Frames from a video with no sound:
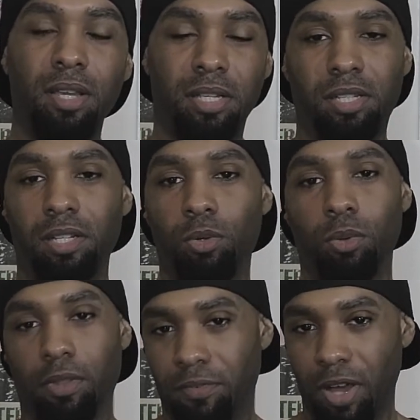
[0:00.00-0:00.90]
Instead of
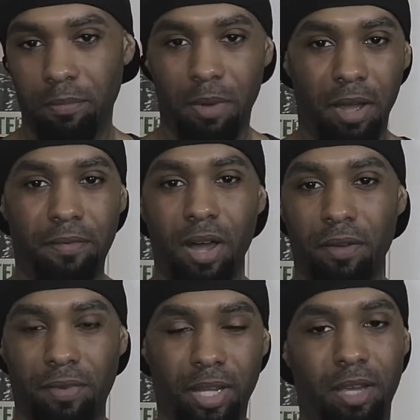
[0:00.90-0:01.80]
doing the
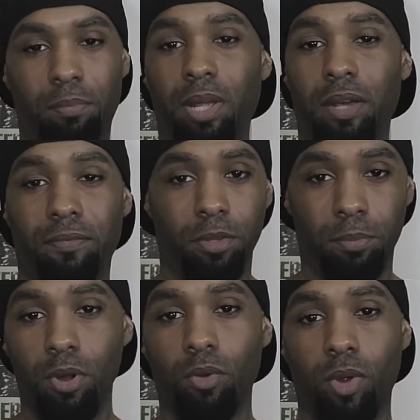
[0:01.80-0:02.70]
5x5 like I planned for the
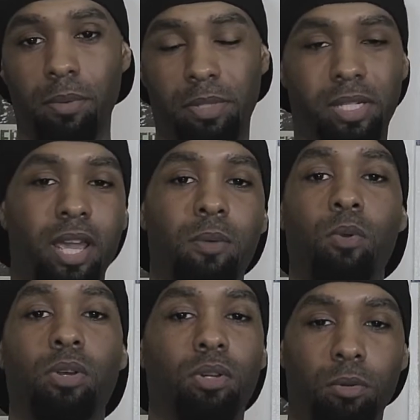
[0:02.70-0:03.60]
program, because I am
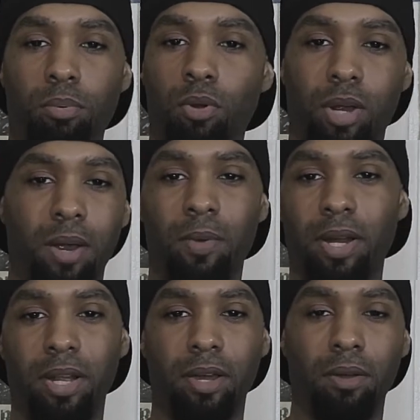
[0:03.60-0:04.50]
working on a program
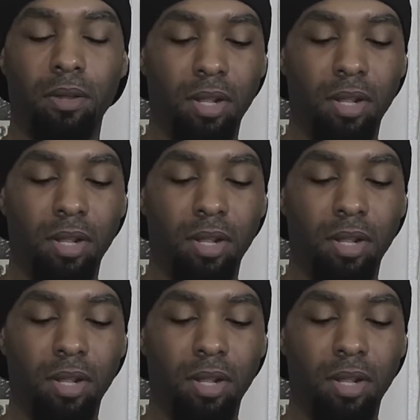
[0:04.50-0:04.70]
right now,